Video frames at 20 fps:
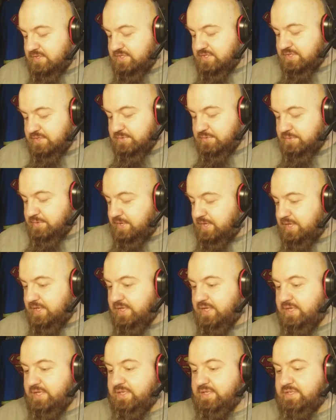So
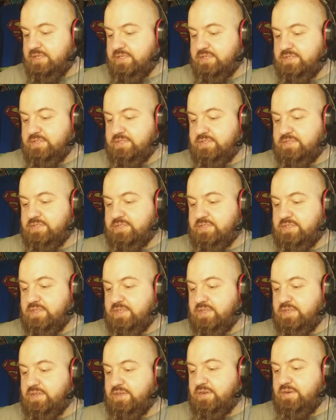it is
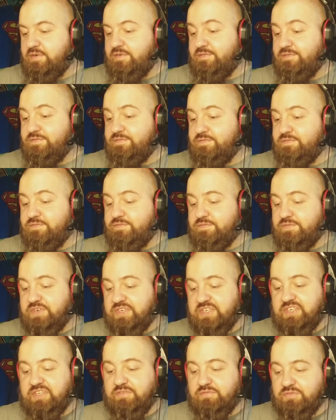
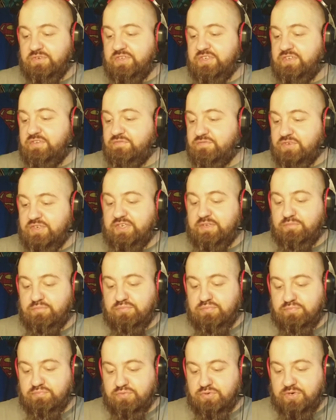really, really, really
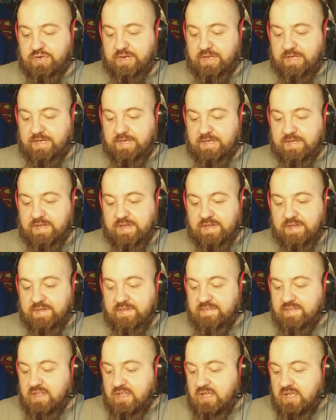pretty.
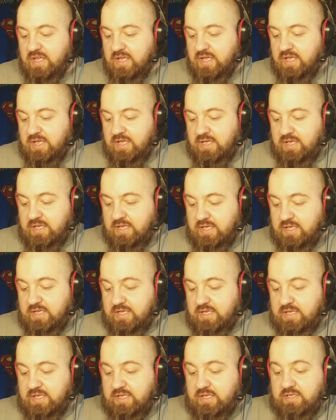
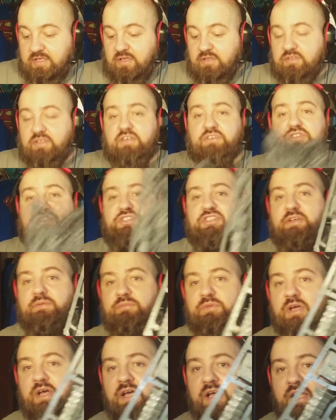There's
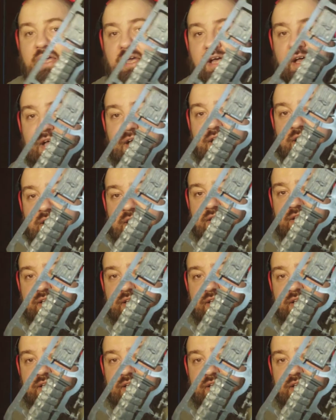some I